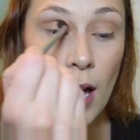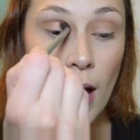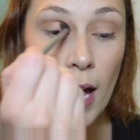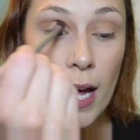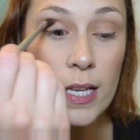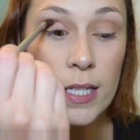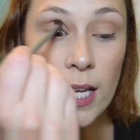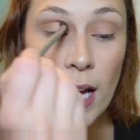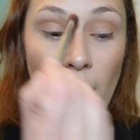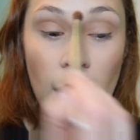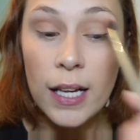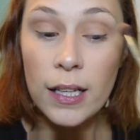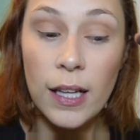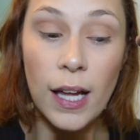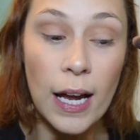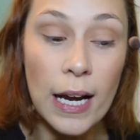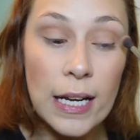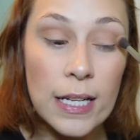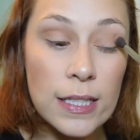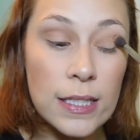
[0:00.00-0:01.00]
as
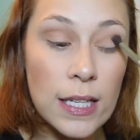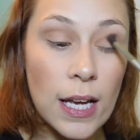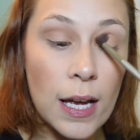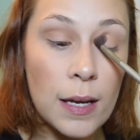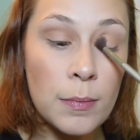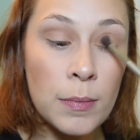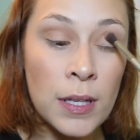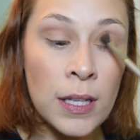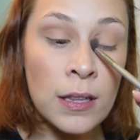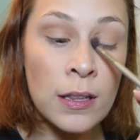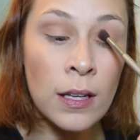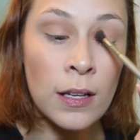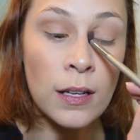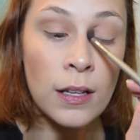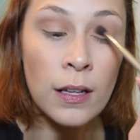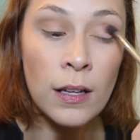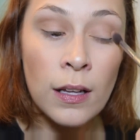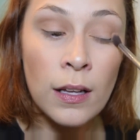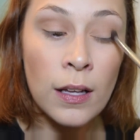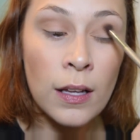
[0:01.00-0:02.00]
highlights. I mean,
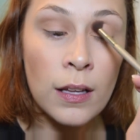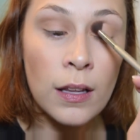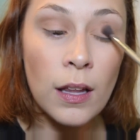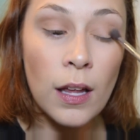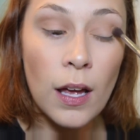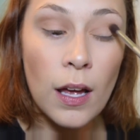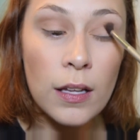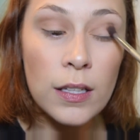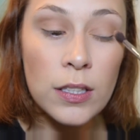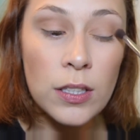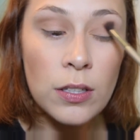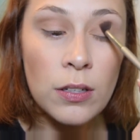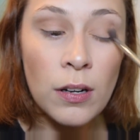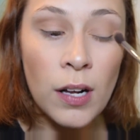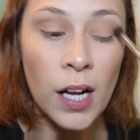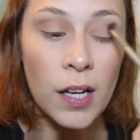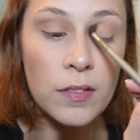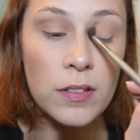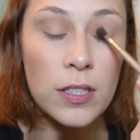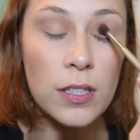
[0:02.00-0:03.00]
you don't
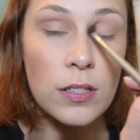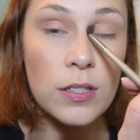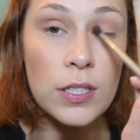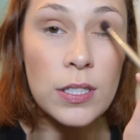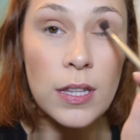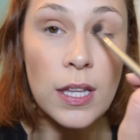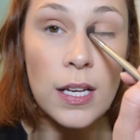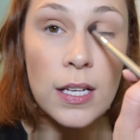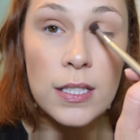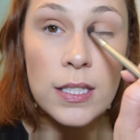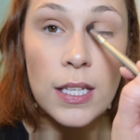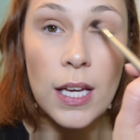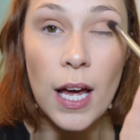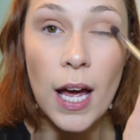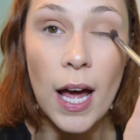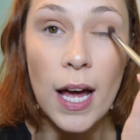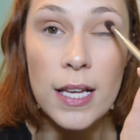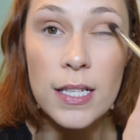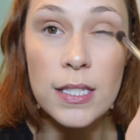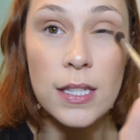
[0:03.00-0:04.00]
have to use things
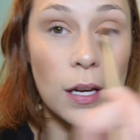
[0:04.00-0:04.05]
as